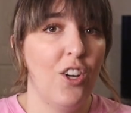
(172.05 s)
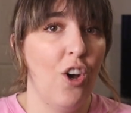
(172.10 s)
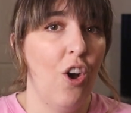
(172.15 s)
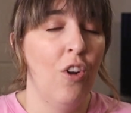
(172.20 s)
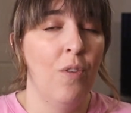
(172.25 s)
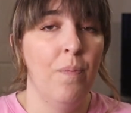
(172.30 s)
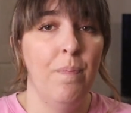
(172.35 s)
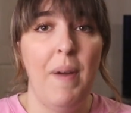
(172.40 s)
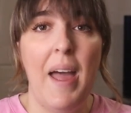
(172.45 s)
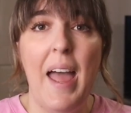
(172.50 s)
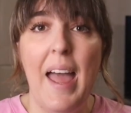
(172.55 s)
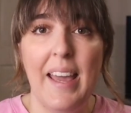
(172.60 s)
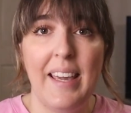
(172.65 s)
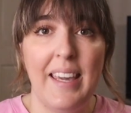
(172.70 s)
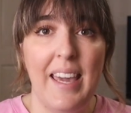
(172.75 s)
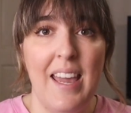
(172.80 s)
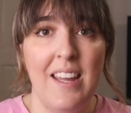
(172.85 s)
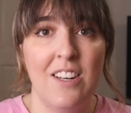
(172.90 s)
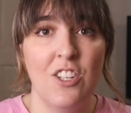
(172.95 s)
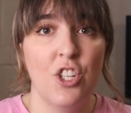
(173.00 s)
gone
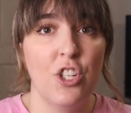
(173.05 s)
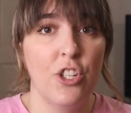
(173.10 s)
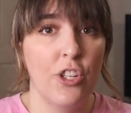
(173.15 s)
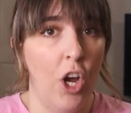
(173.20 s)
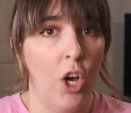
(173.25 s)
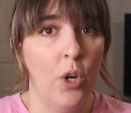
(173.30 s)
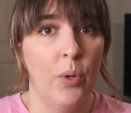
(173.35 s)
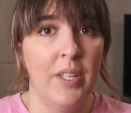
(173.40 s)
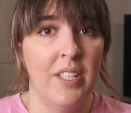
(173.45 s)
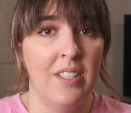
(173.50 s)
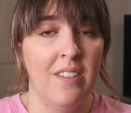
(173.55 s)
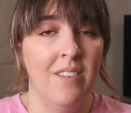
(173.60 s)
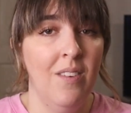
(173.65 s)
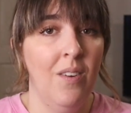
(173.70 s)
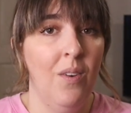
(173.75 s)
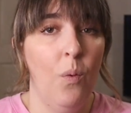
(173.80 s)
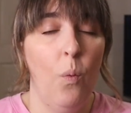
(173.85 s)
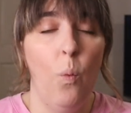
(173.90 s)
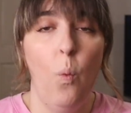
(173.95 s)
back and shown